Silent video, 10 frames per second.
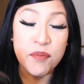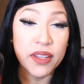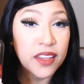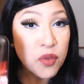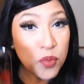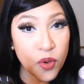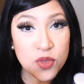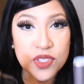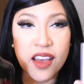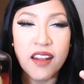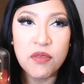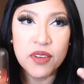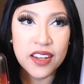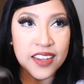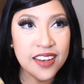But they both are
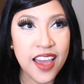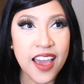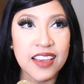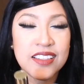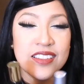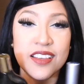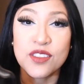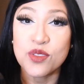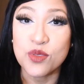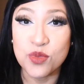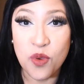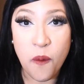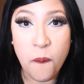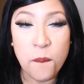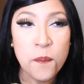really nice,
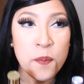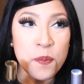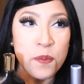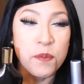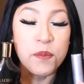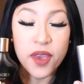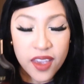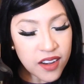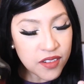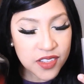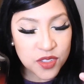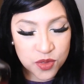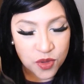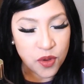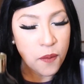strong, very
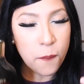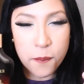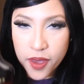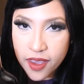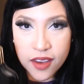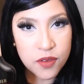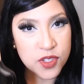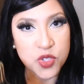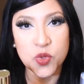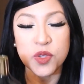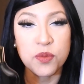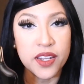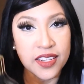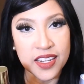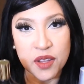sweet
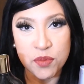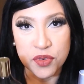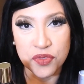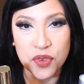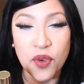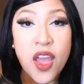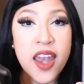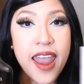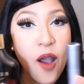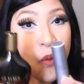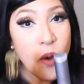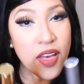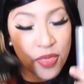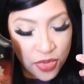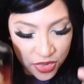vanilla perfume. Now,
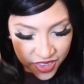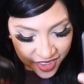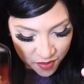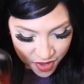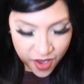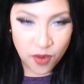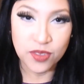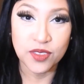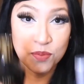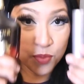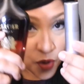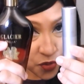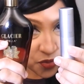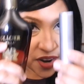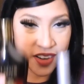one thing about
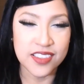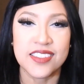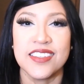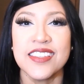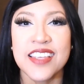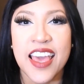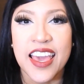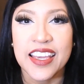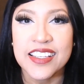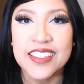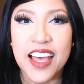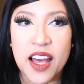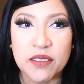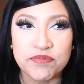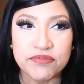both fragrances is
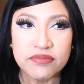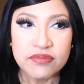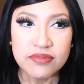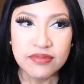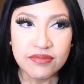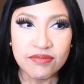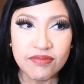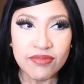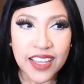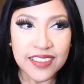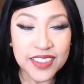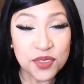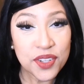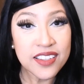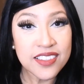that
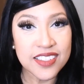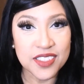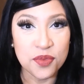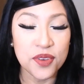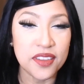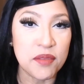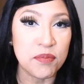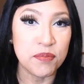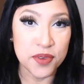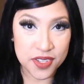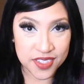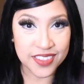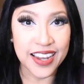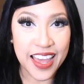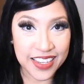this fragrances is for the
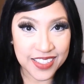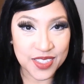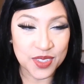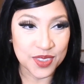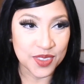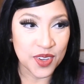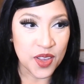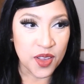person that likes to